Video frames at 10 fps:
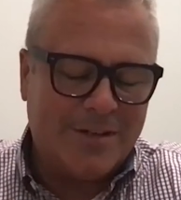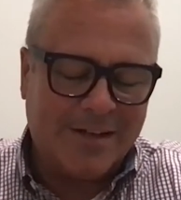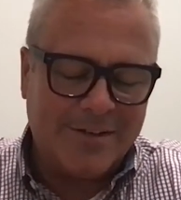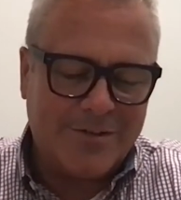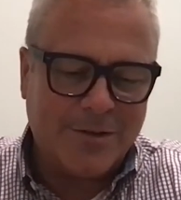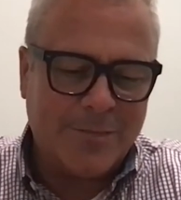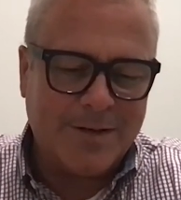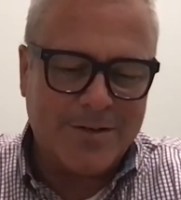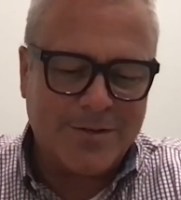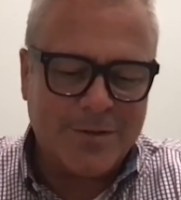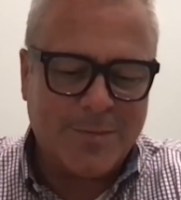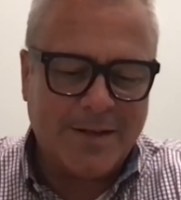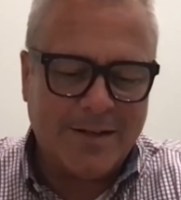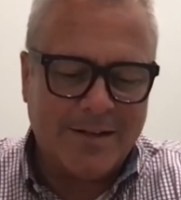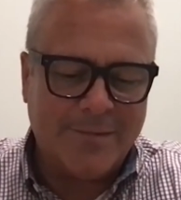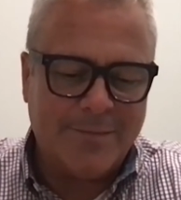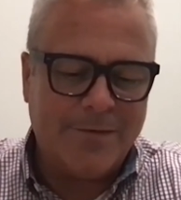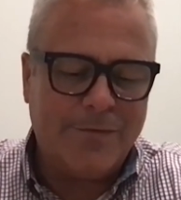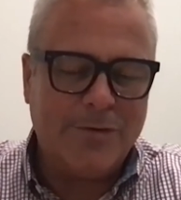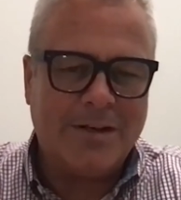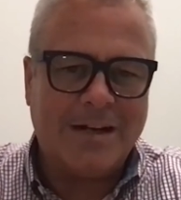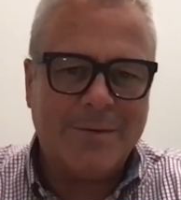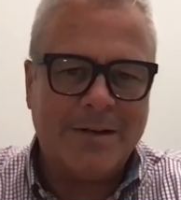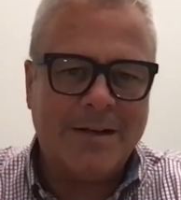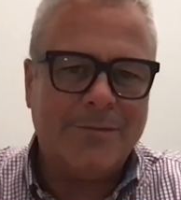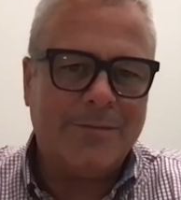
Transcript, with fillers: I can show you pictures, but the, the few that I've been in,